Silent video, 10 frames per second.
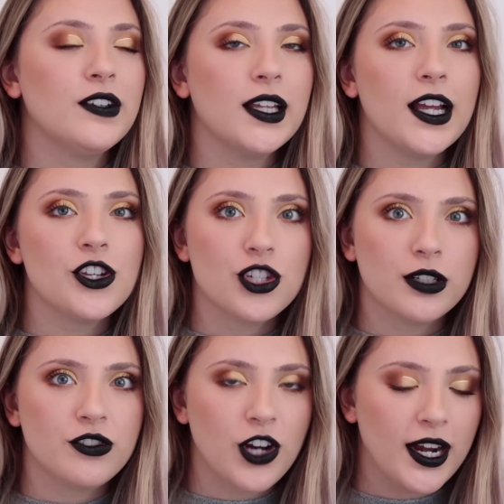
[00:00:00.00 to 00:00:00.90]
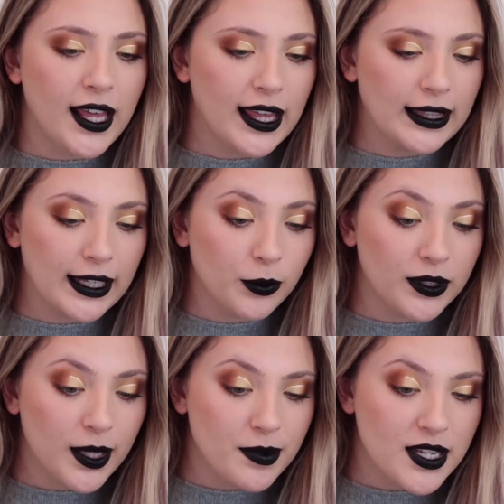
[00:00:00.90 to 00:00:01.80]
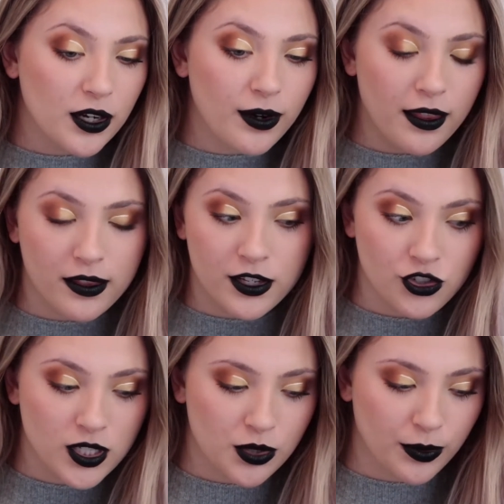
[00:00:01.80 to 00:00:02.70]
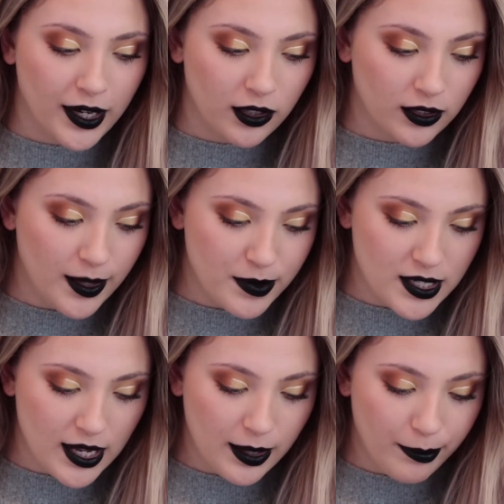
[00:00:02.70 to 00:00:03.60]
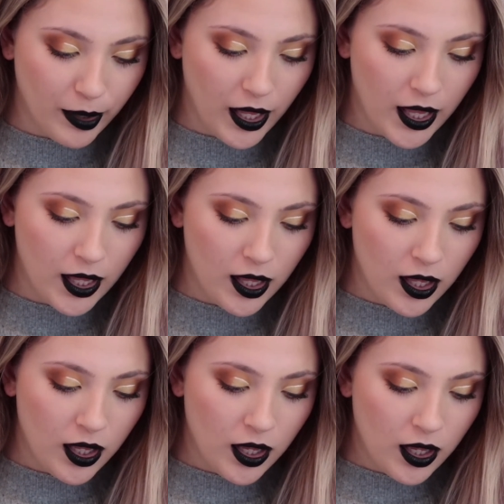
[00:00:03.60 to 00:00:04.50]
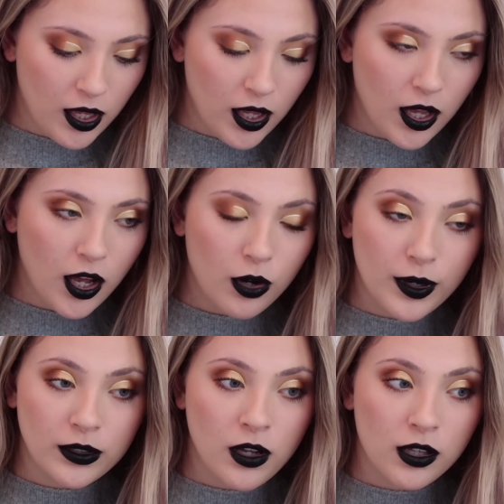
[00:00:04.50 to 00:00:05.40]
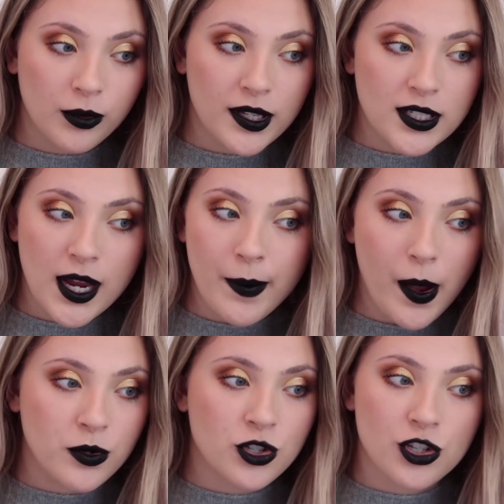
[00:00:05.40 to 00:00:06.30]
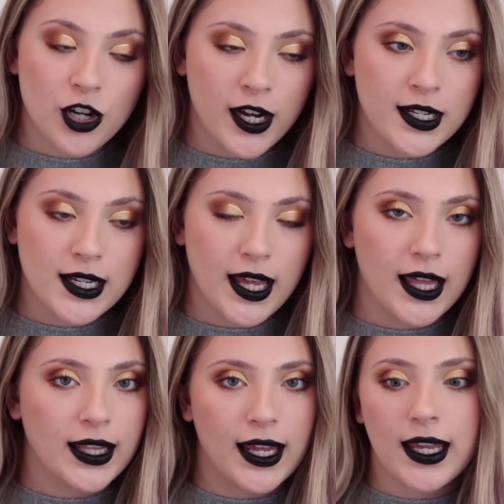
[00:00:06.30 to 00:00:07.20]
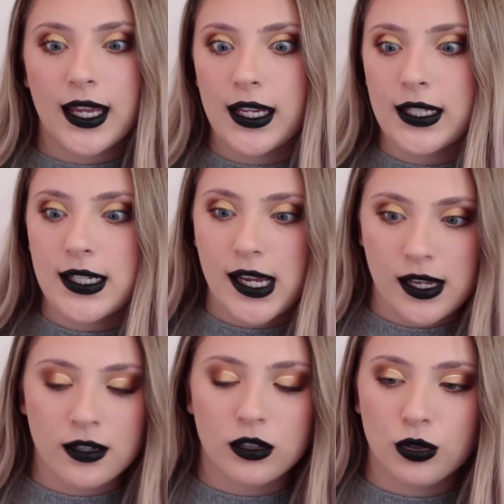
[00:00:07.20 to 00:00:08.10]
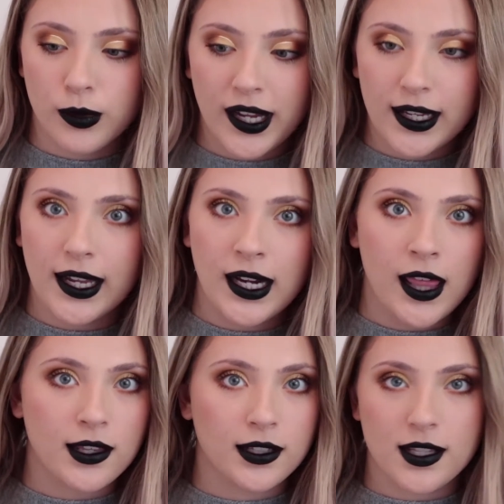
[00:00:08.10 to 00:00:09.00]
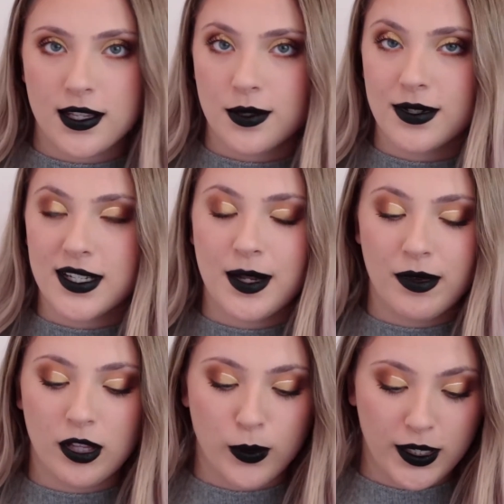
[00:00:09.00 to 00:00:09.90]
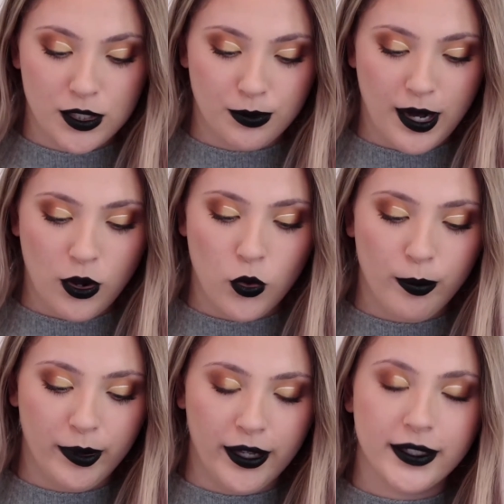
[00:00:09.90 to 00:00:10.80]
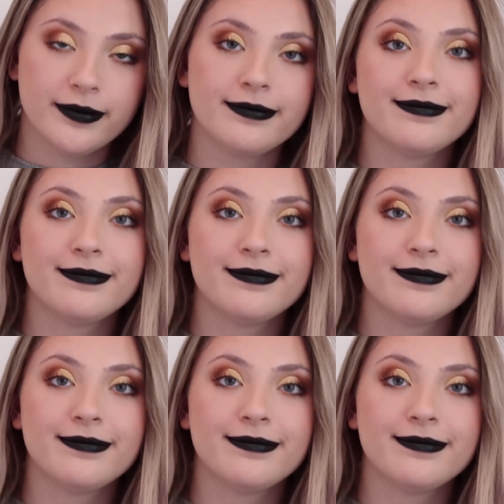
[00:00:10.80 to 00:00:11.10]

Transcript: feel like I should have tried a liquid lipstick rather than just regular lipstick, but around Halloween time I was just trying to get like it in quick, and I thought that this was gonna be the quickest route, but